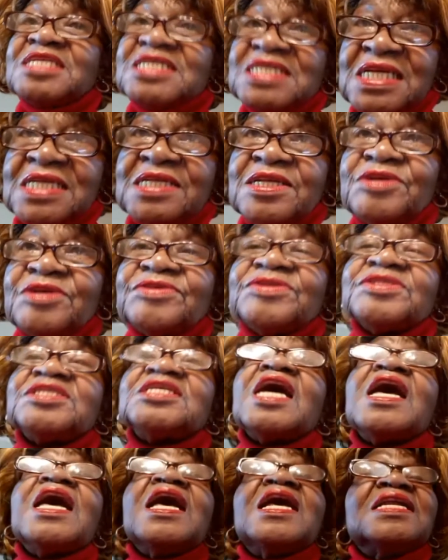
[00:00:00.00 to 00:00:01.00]

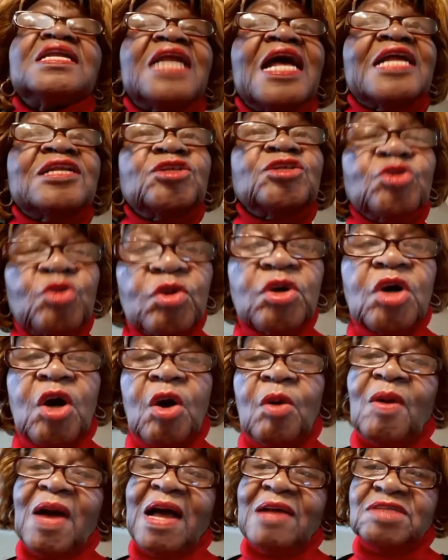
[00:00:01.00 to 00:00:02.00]
seniors that do
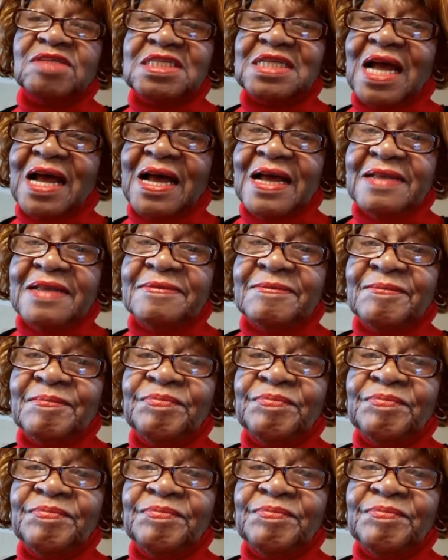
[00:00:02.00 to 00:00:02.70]
go outside.